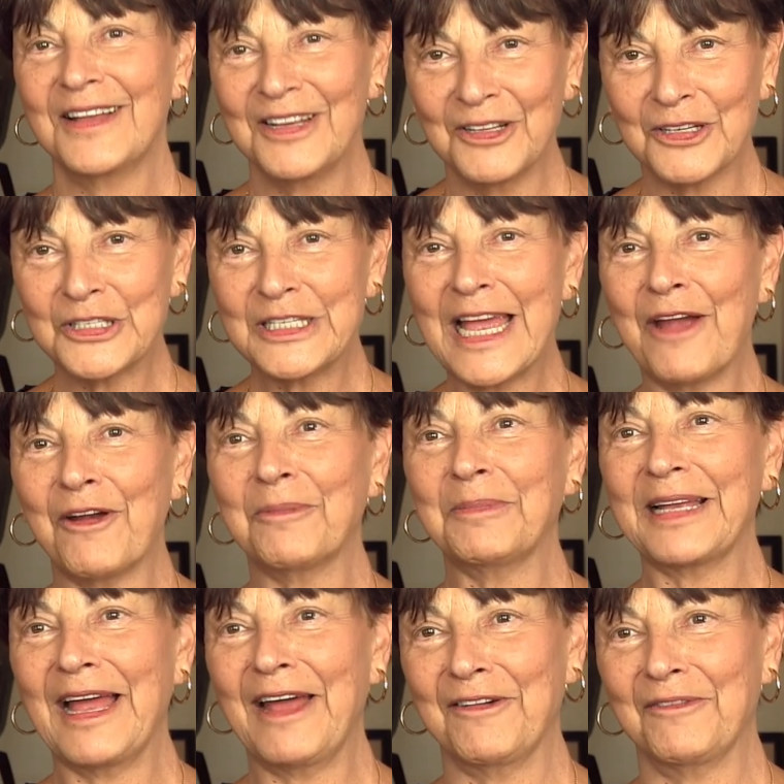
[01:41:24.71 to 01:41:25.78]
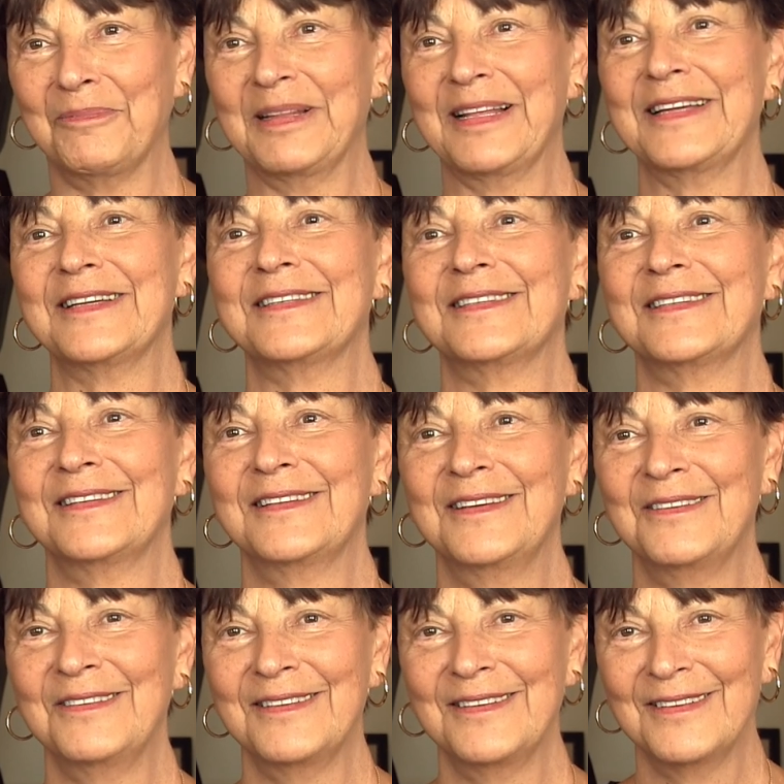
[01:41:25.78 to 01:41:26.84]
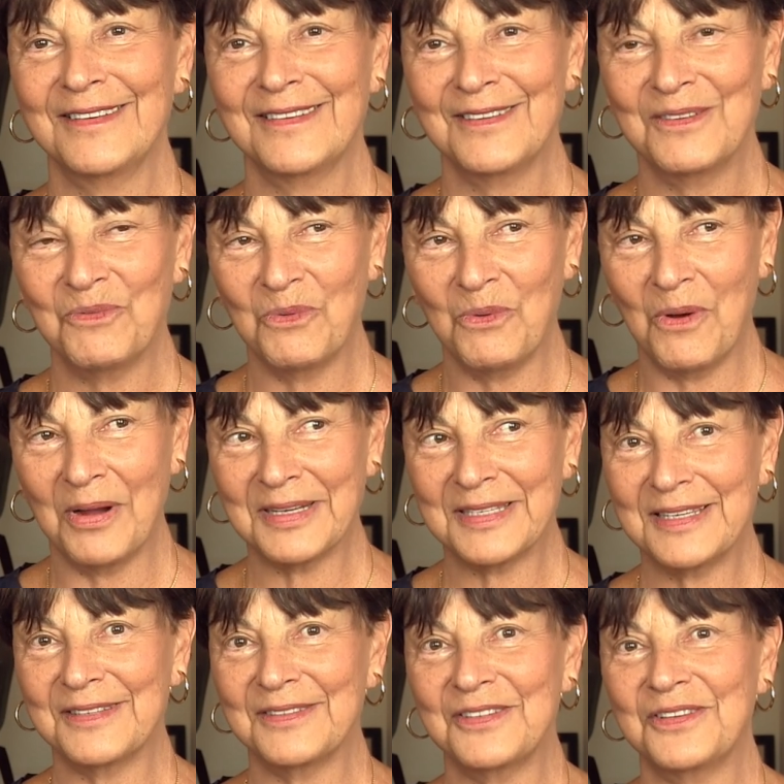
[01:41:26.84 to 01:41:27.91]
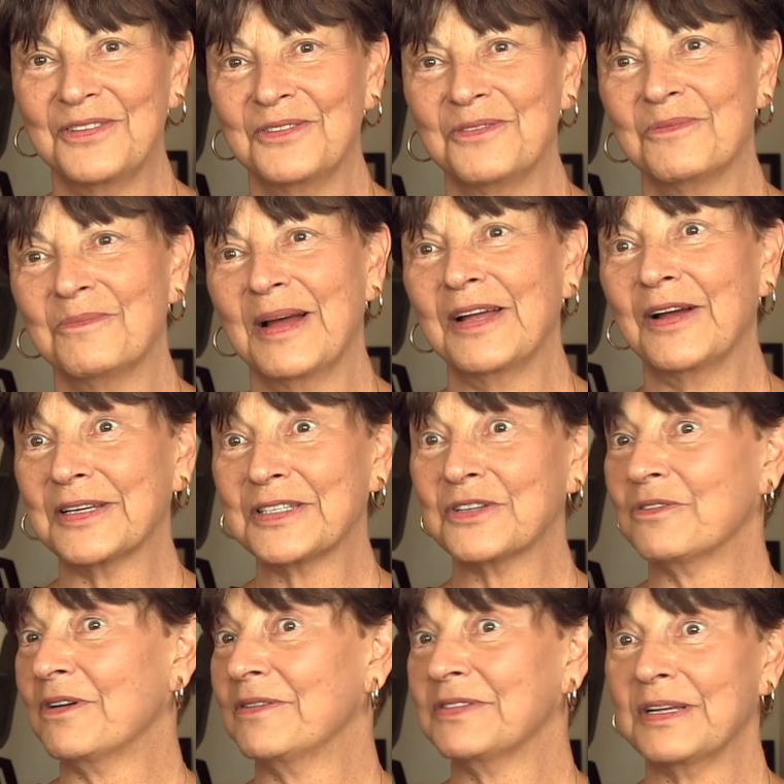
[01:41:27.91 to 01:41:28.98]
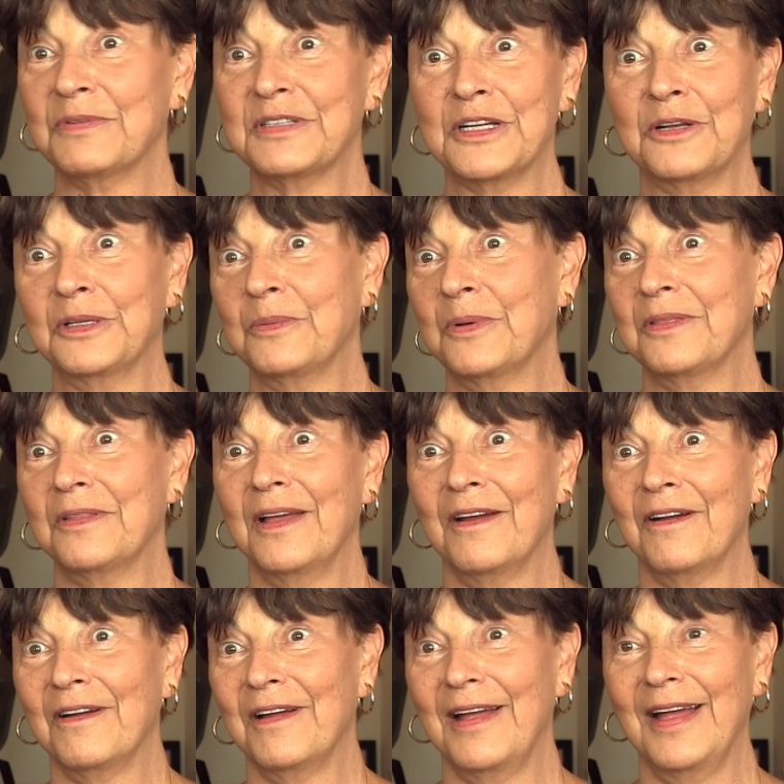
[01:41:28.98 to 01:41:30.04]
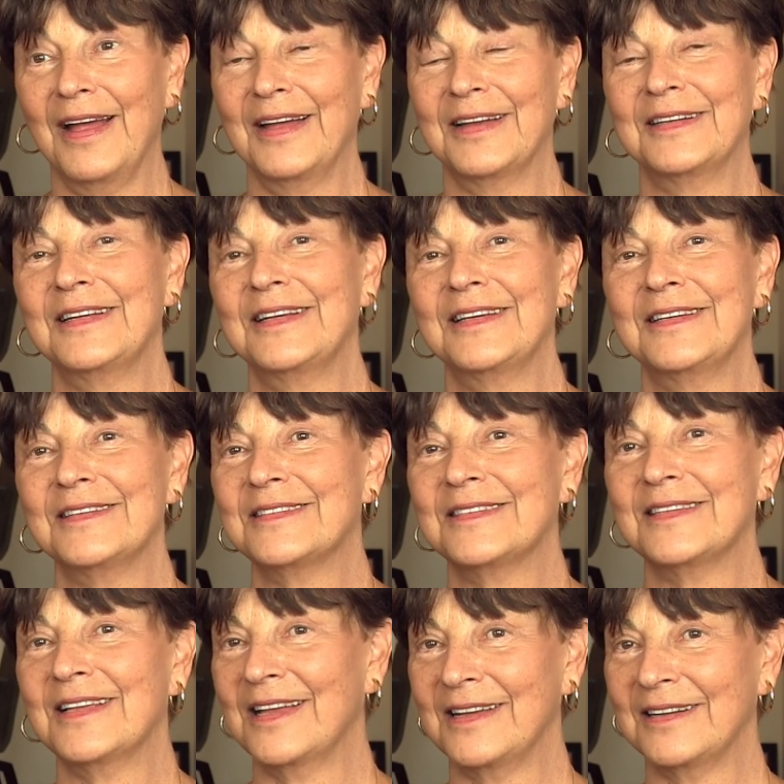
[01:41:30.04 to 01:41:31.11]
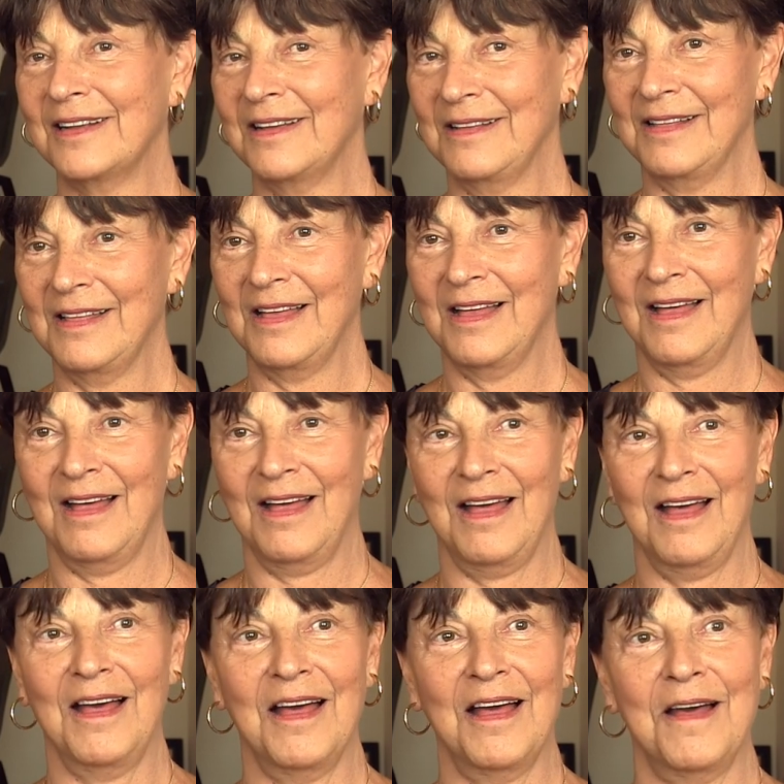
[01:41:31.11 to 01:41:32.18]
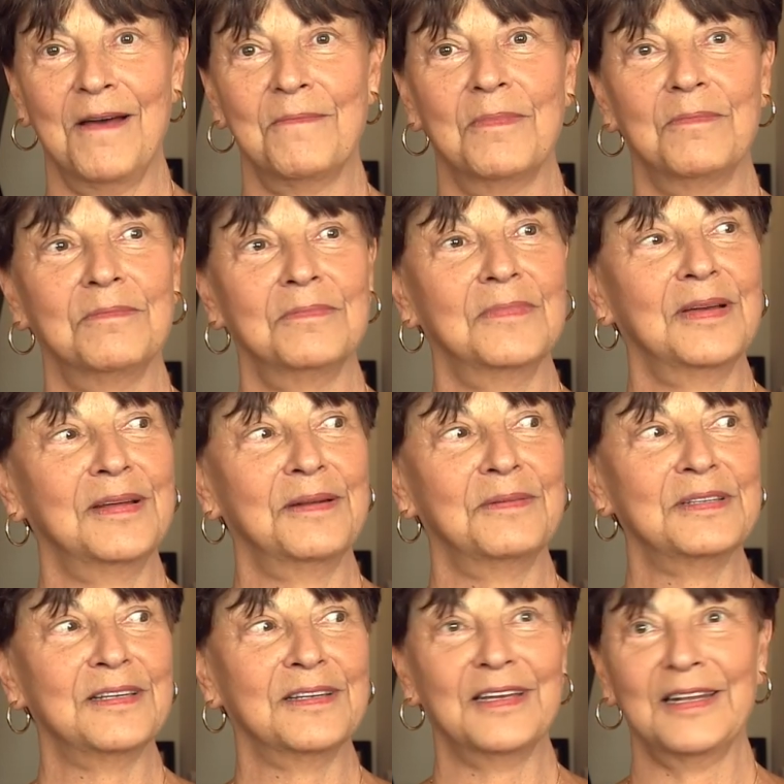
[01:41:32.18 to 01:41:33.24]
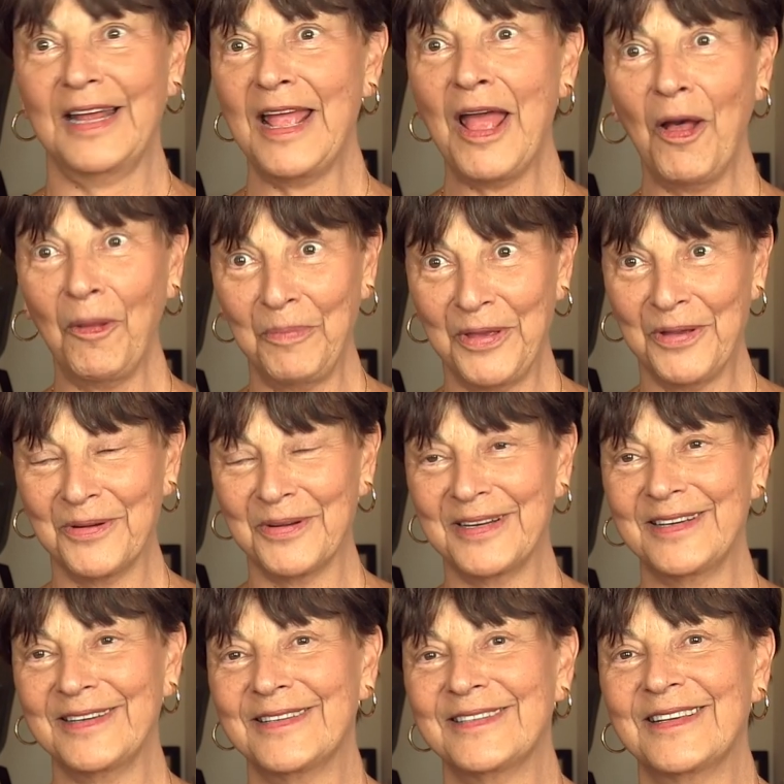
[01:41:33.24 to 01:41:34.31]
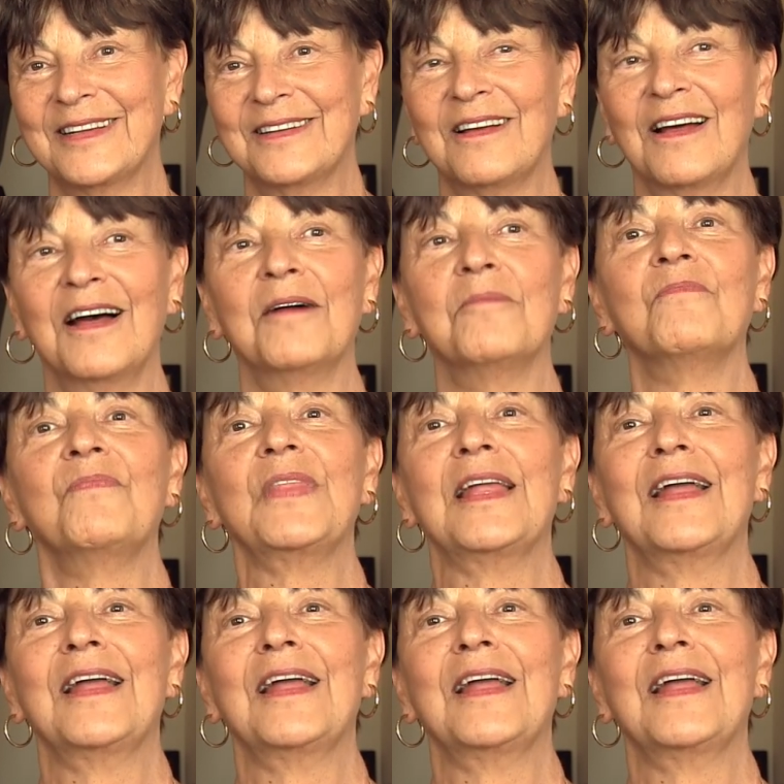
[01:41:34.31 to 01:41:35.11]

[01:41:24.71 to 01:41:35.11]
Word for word: He looked terribly out of place and he walks into my arts and crafts. I was the only one there, and he said, um, and I said, "Can I help you?" And he said, um,